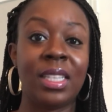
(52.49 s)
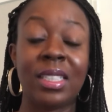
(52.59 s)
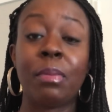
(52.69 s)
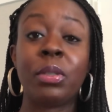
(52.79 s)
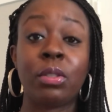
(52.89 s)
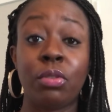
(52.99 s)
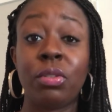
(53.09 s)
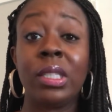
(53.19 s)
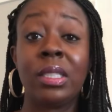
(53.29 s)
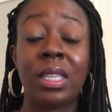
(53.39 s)
This episode,
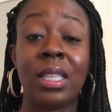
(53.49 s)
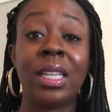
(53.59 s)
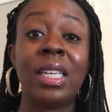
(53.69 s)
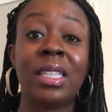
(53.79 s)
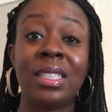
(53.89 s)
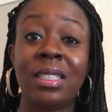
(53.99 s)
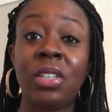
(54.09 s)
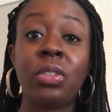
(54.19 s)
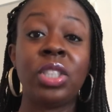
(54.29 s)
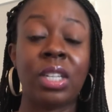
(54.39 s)
you can see that he is
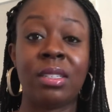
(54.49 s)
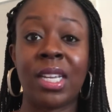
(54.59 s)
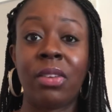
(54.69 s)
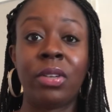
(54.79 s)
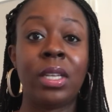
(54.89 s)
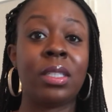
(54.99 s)
still shut down.